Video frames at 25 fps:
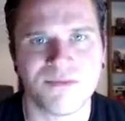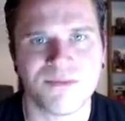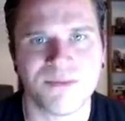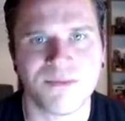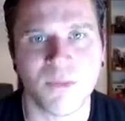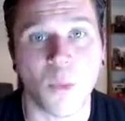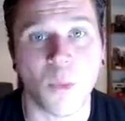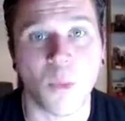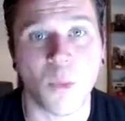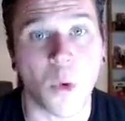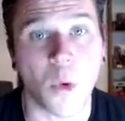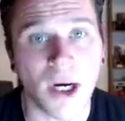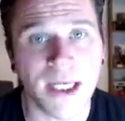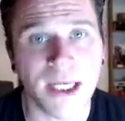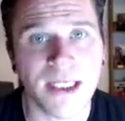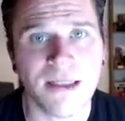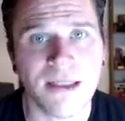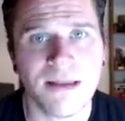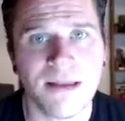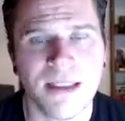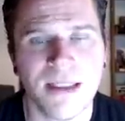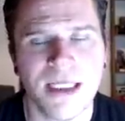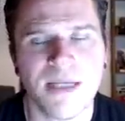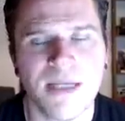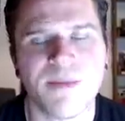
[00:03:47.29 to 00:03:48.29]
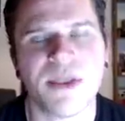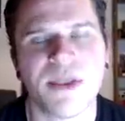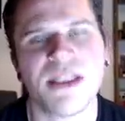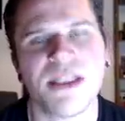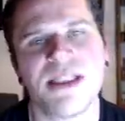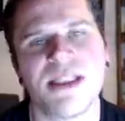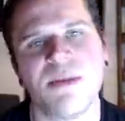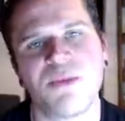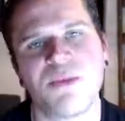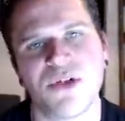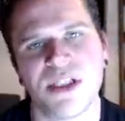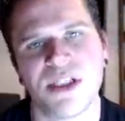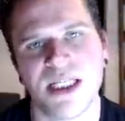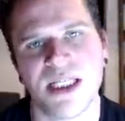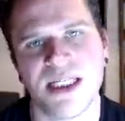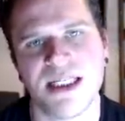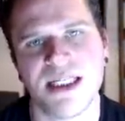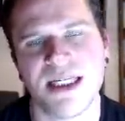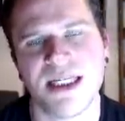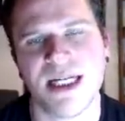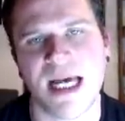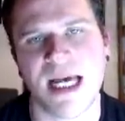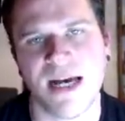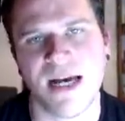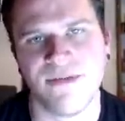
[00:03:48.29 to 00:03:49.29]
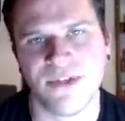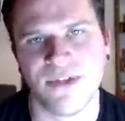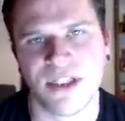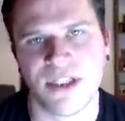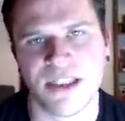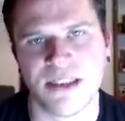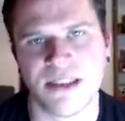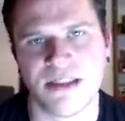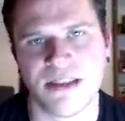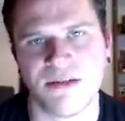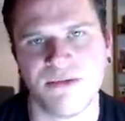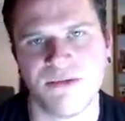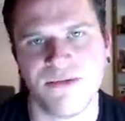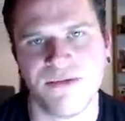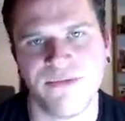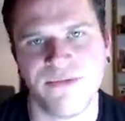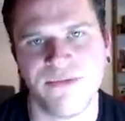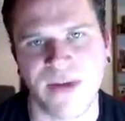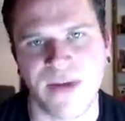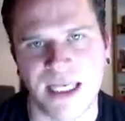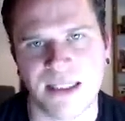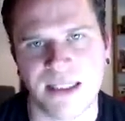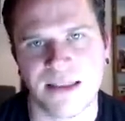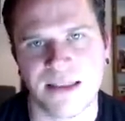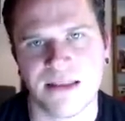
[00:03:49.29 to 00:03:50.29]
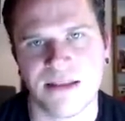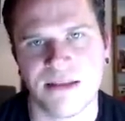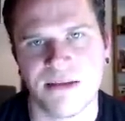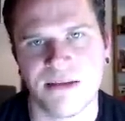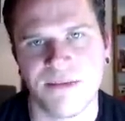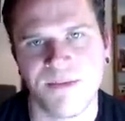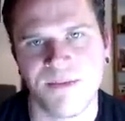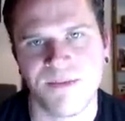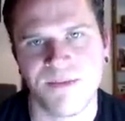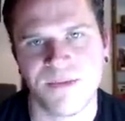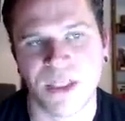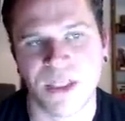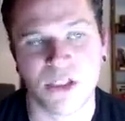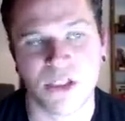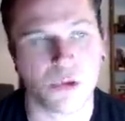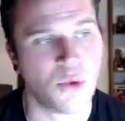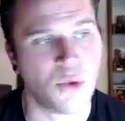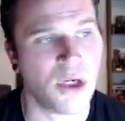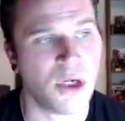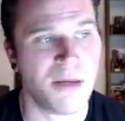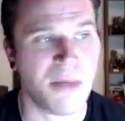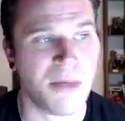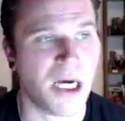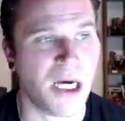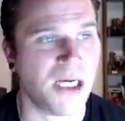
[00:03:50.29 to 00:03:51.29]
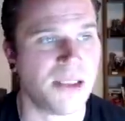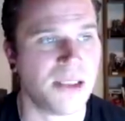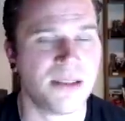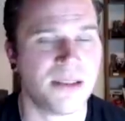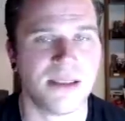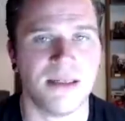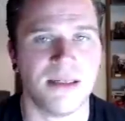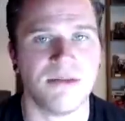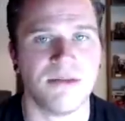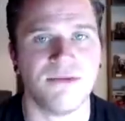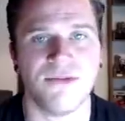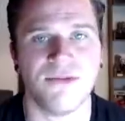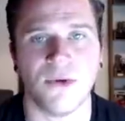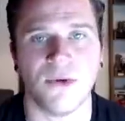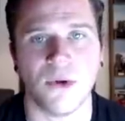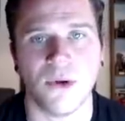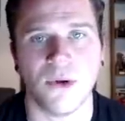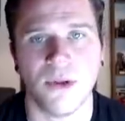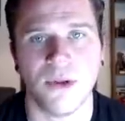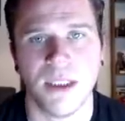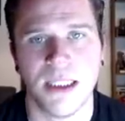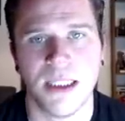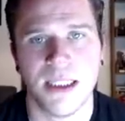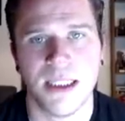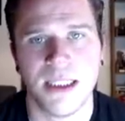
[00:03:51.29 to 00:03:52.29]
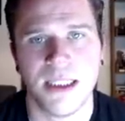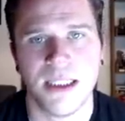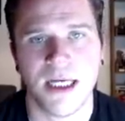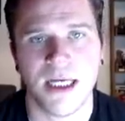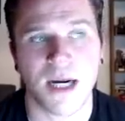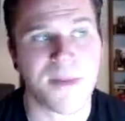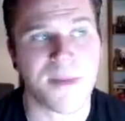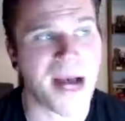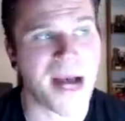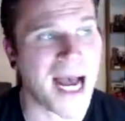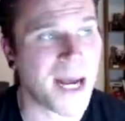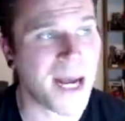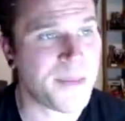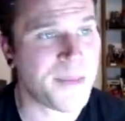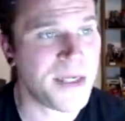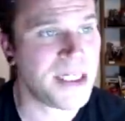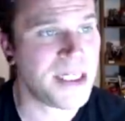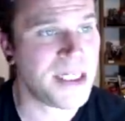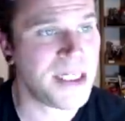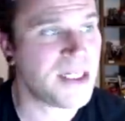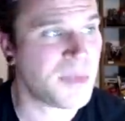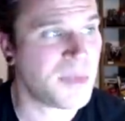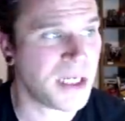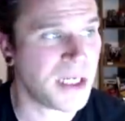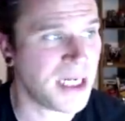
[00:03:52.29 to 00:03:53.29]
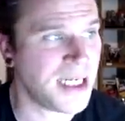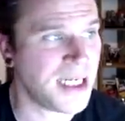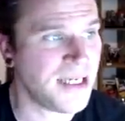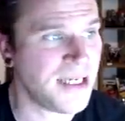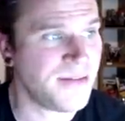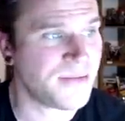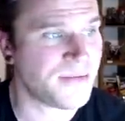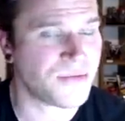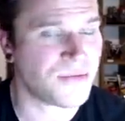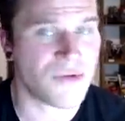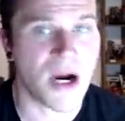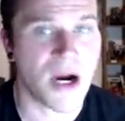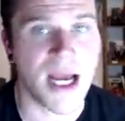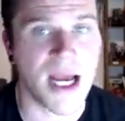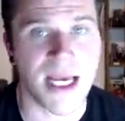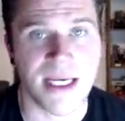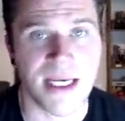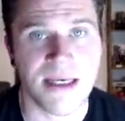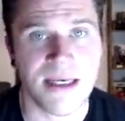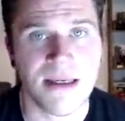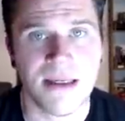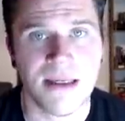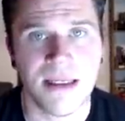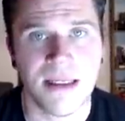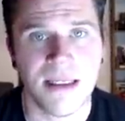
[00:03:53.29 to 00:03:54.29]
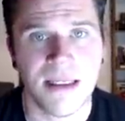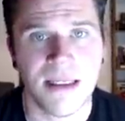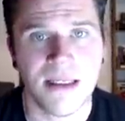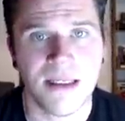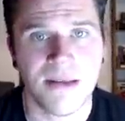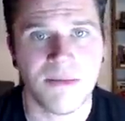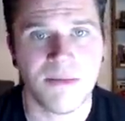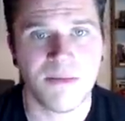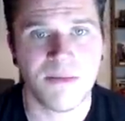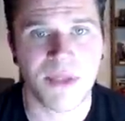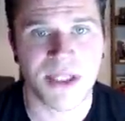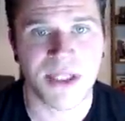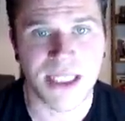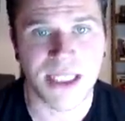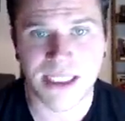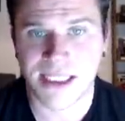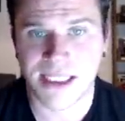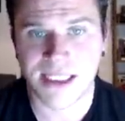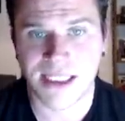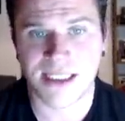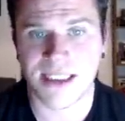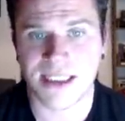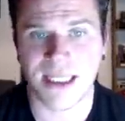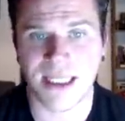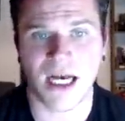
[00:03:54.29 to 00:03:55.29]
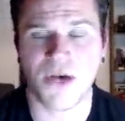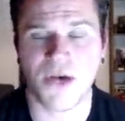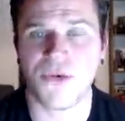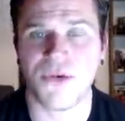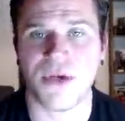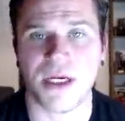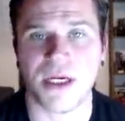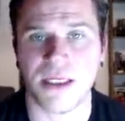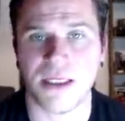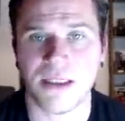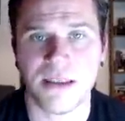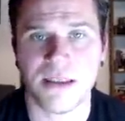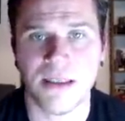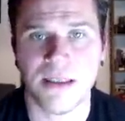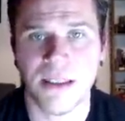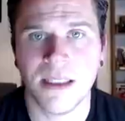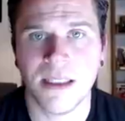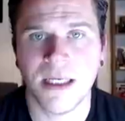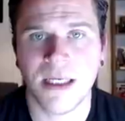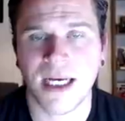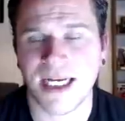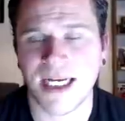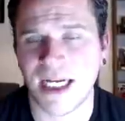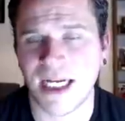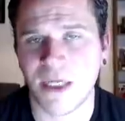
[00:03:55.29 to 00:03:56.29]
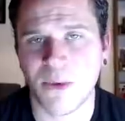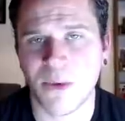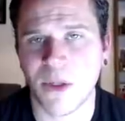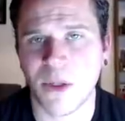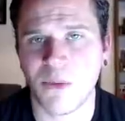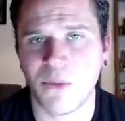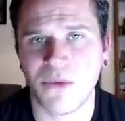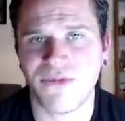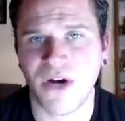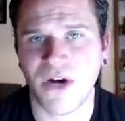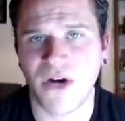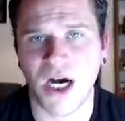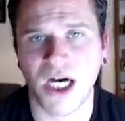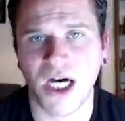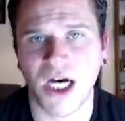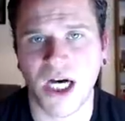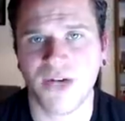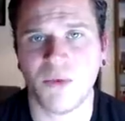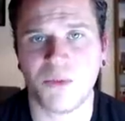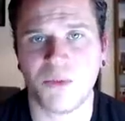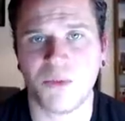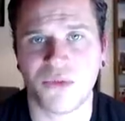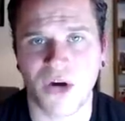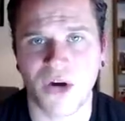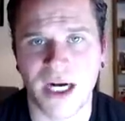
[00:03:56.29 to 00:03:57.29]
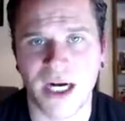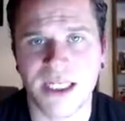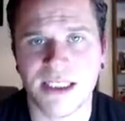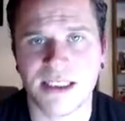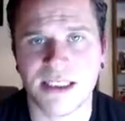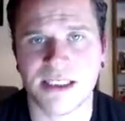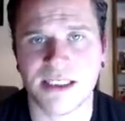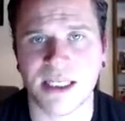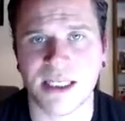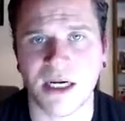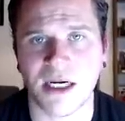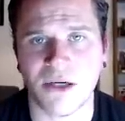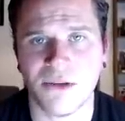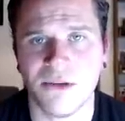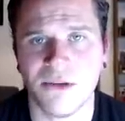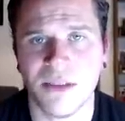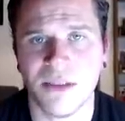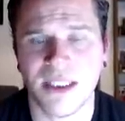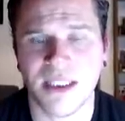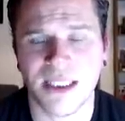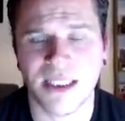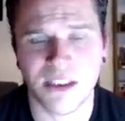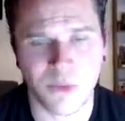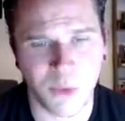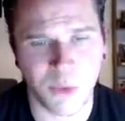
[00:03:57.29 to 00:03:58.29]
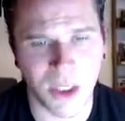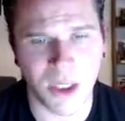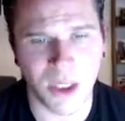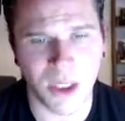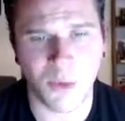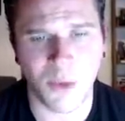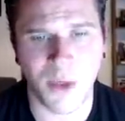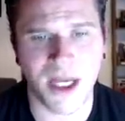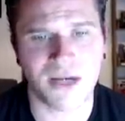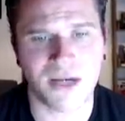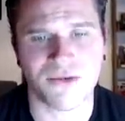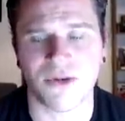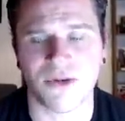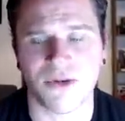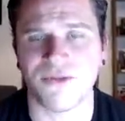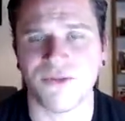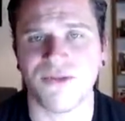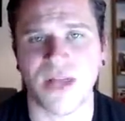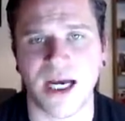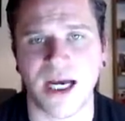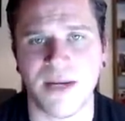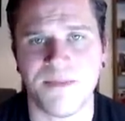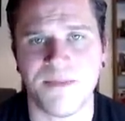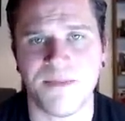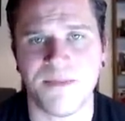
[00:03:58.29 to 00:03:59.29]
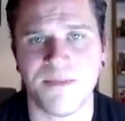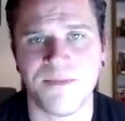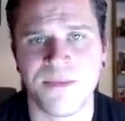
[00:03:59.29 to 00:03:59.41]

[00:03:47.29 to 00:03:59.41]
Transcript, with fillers: Why? Because he presented evidence and facts. That's all I'm asking for. I'm happy to believe Ray but this is nothing, and anyone with half a brain cell is well aware of that.